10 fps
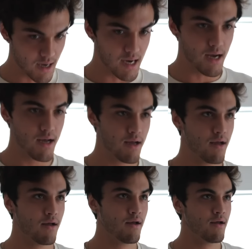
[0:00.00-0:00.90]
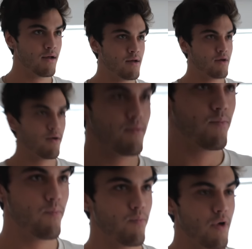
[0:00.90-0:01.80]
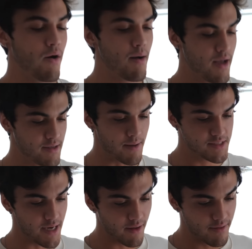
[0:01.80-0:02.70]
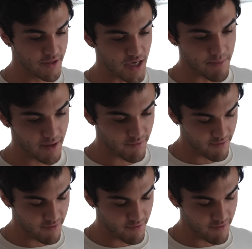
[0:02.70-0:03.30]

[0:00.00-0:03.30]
Uh. Oh, I, I'm sending it to the shop to get